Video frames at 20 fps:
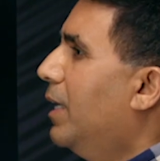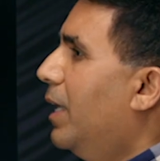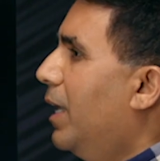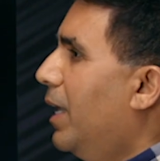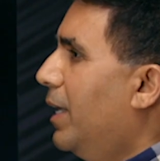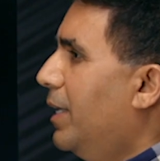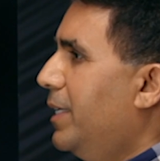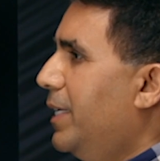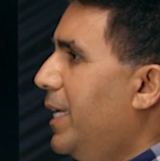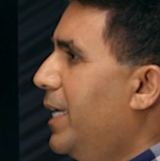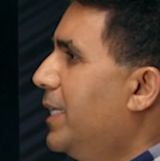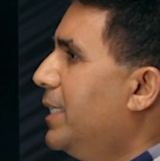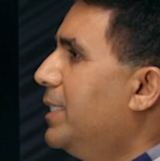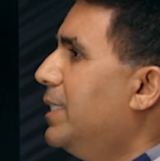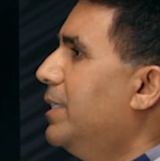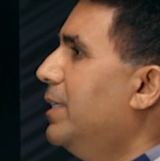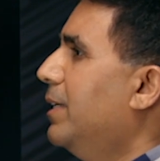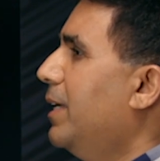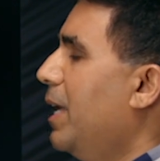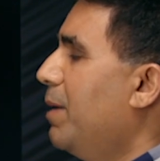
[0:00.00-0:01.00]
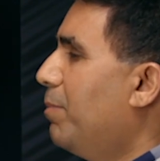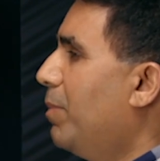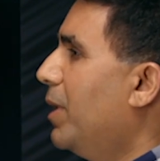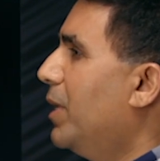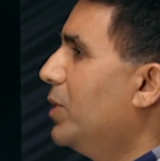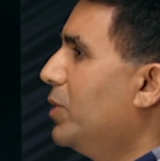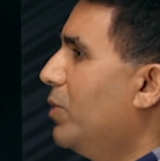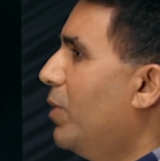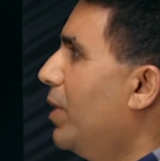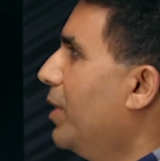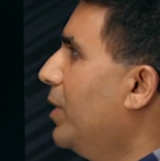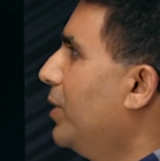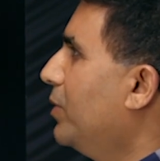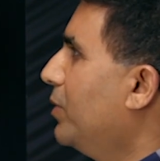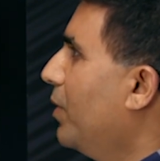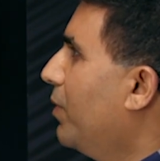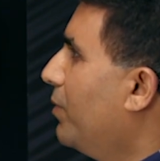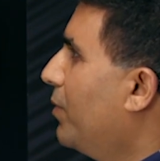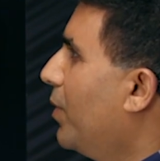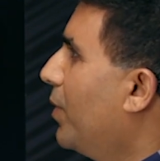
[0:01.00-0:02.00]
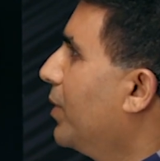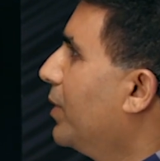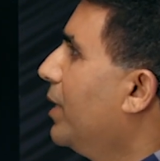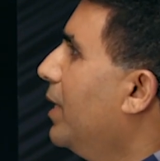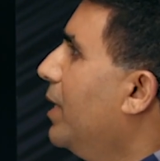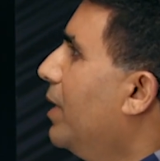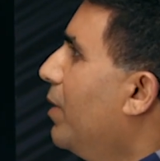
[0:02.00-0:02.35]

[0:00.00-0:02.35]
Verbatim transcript: uh, NIST, HIPAA, so on and so forth.